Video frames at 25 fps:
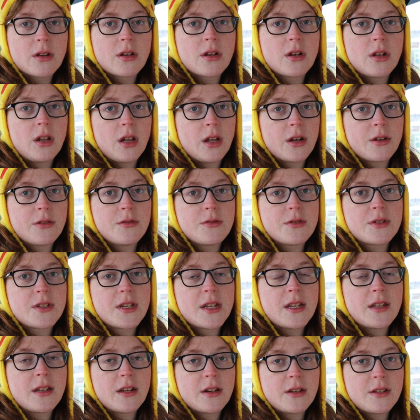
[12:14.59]
closed
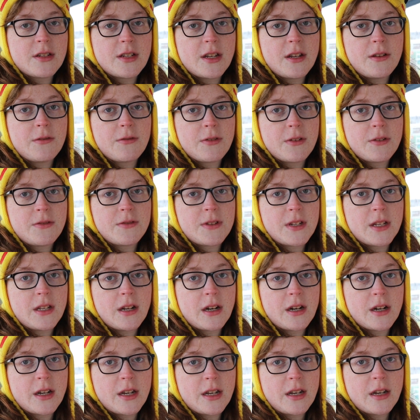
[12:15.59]
in
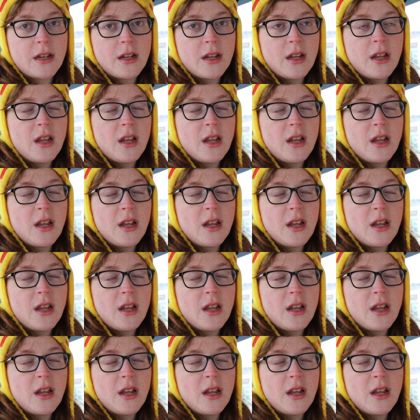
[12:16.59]
1959,